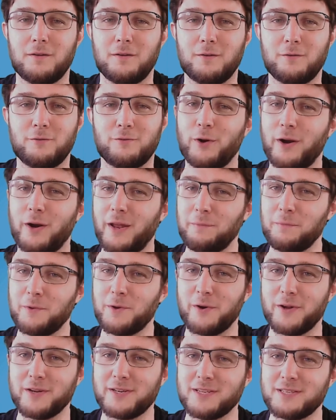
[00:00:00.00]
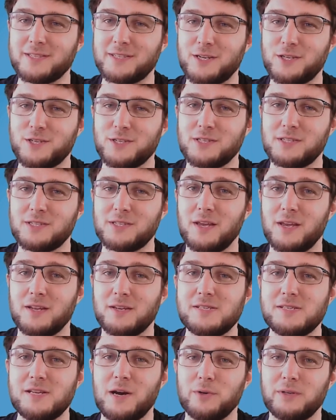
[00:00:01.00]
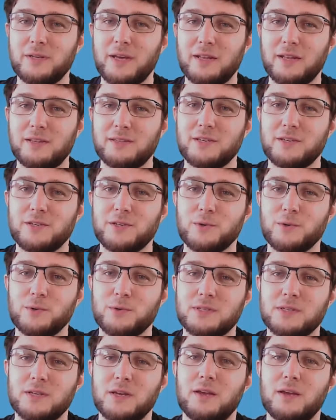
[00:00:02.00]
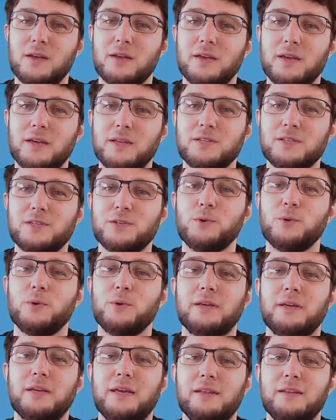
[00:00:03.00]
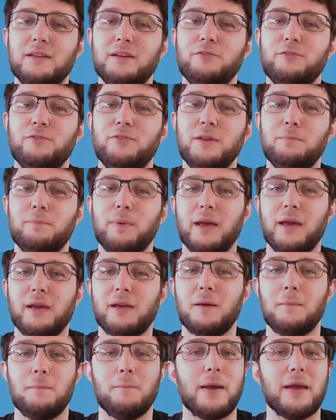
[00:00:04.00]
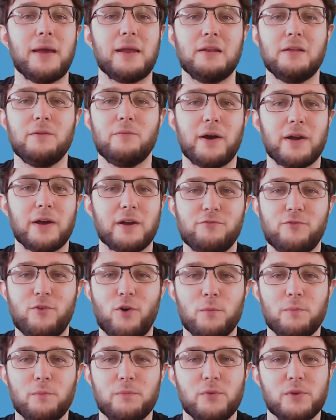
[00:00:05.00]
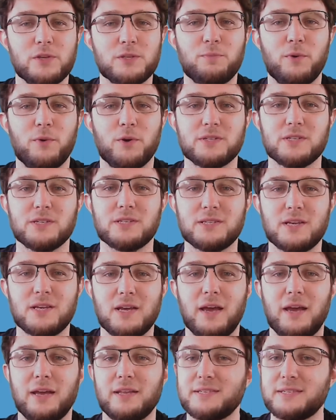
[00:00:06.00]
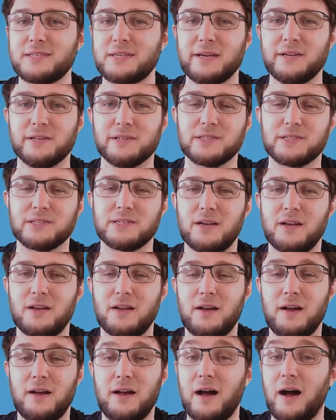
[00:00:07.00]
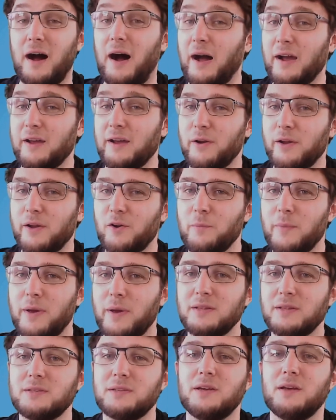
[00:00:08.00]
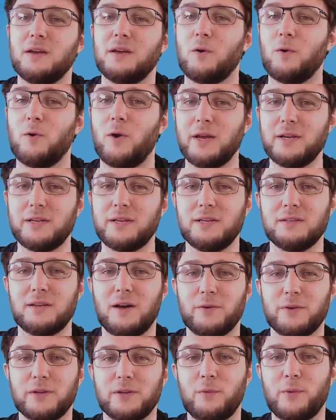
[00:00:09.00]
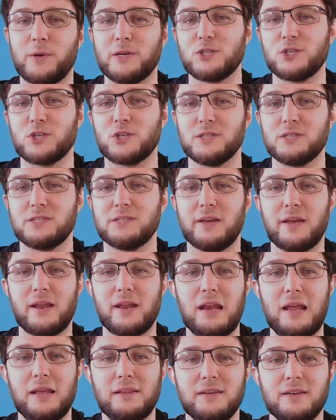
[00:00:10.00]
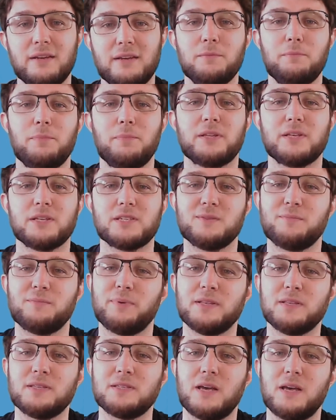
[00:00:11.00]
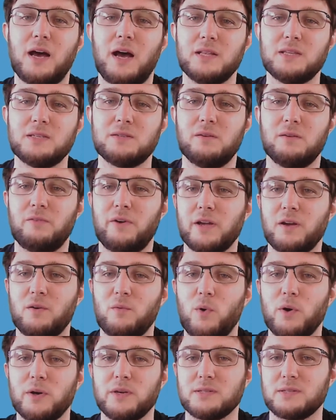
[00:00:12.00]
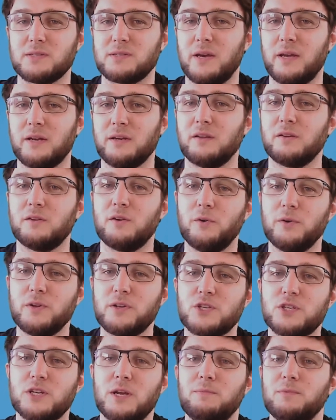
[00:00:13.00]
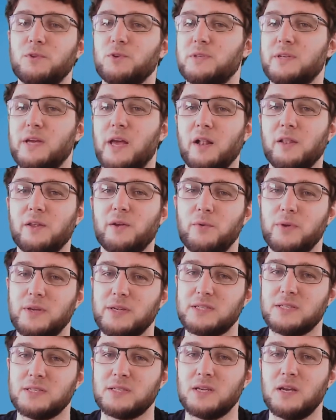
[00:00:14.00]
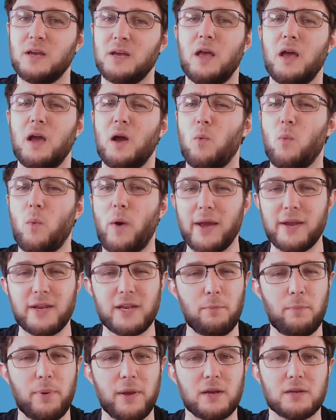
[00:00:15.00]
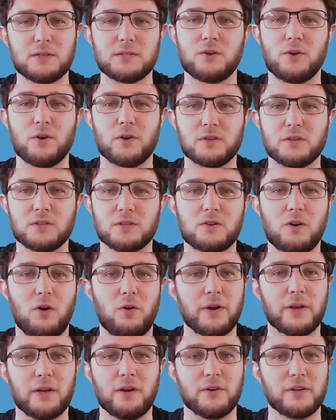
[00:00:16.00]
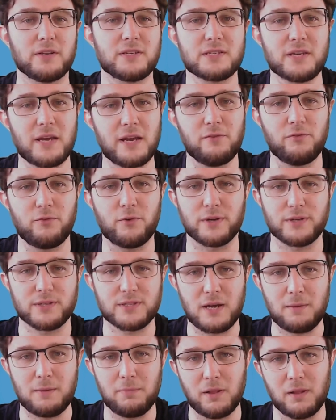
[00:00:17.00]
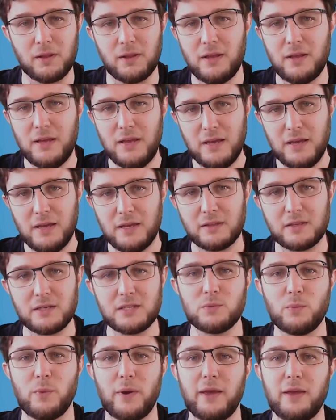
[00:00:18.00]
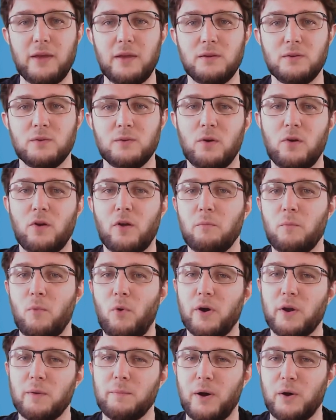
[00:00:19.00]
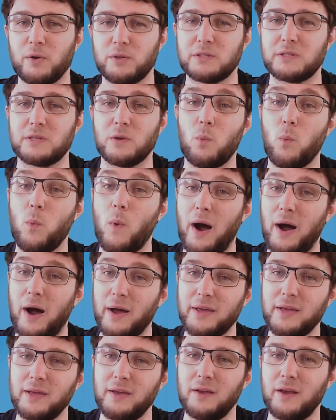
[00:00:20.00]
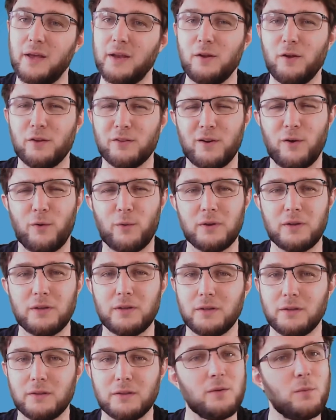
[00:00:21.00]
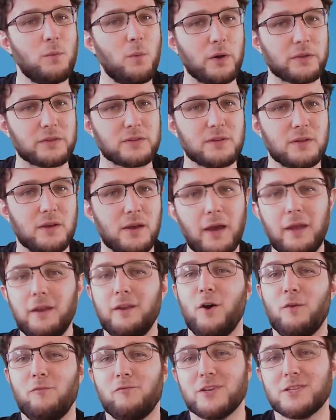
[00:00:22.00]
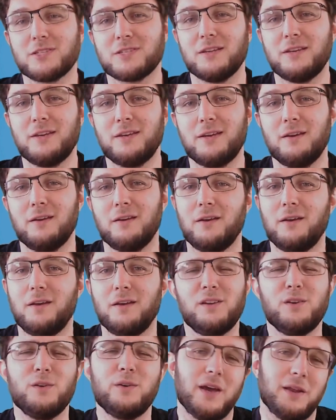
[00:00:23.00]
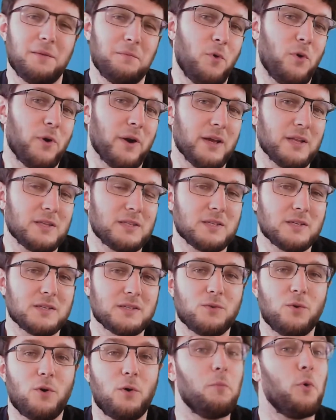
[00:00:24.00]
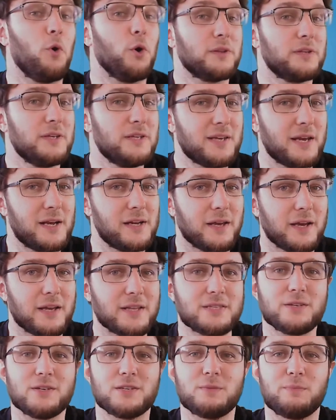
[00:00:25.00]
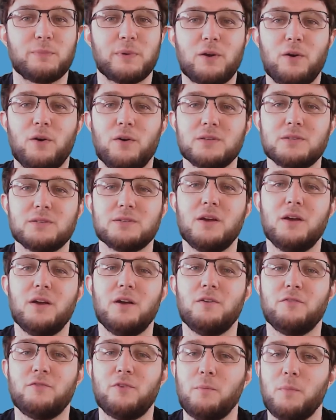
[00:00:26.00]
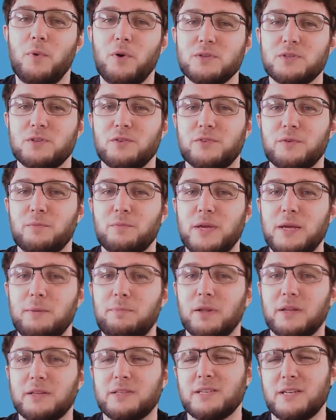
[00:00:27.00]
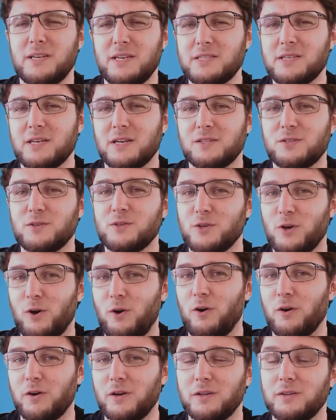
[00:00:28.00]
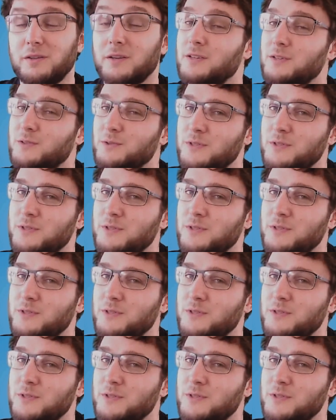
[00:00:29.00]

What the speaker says: For unmoderated sessions, don't get seduced into getting feedback mainly via formed responses and scales. I recommend writing down the questions and letting the participants answer via voice and encourage them to tell the reasons why they pick a certain scoring on a scale, for example. This way you learn more about the why and not only the what. And obviously you get more answers or more detailed answers because for most of the people it's easier to talk than to